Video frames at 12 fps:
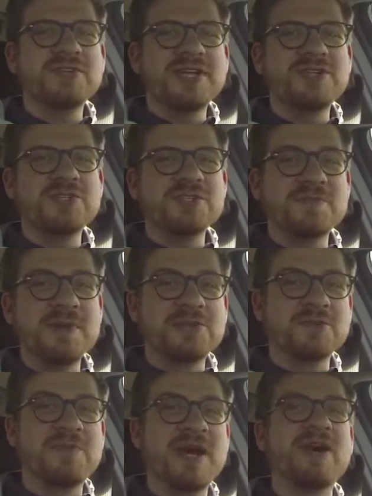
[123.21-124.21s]
engines make
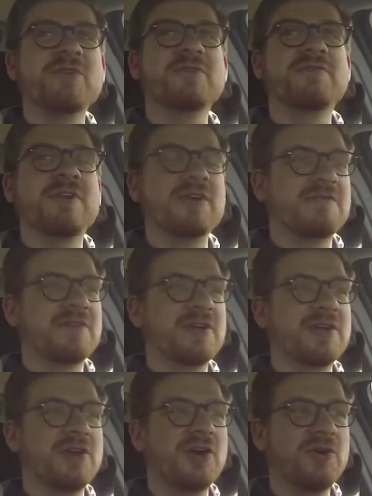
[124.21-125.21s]
their power very, very
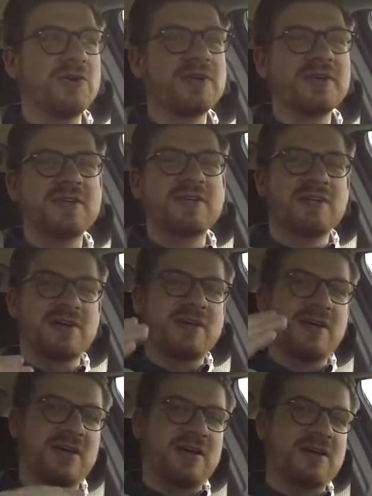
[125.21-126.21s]
low
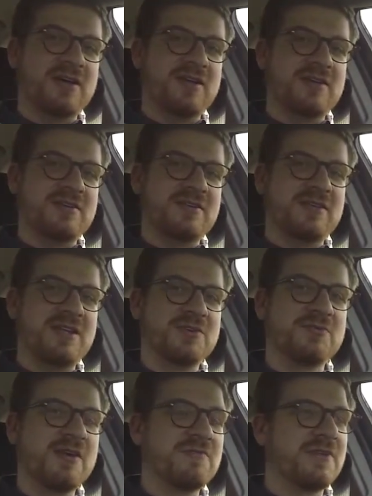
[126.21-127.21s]
uh, in the
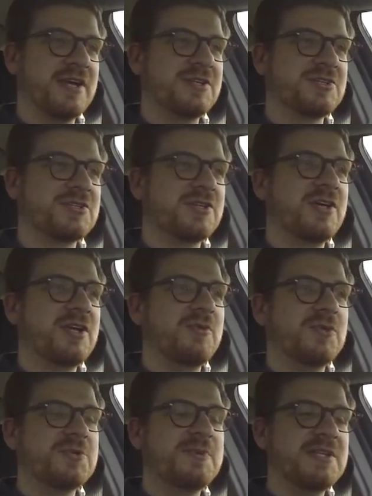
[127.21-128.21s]
rev range,
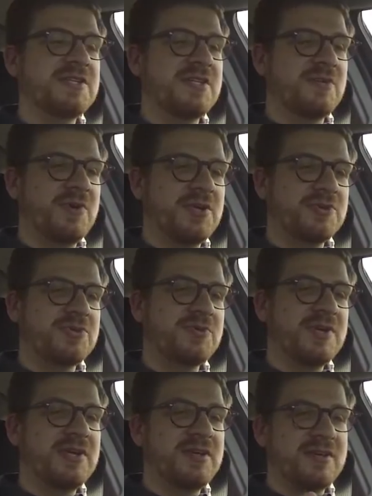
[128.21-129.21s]
which means that when you're
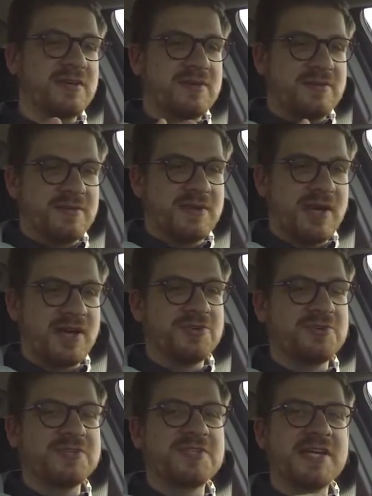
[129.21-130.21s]
doing
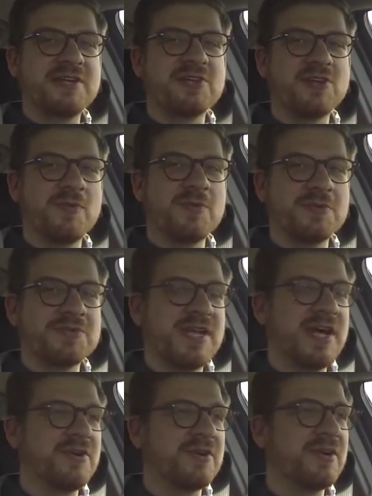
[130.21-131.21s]
110 kilometers an
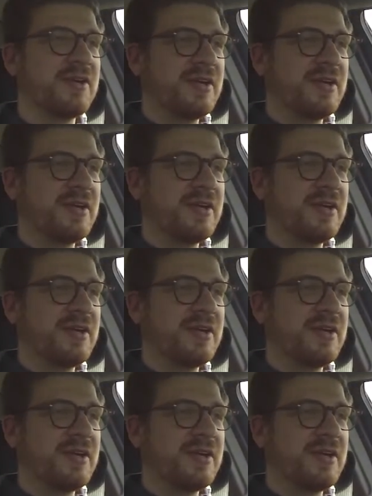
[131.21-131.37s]
hour,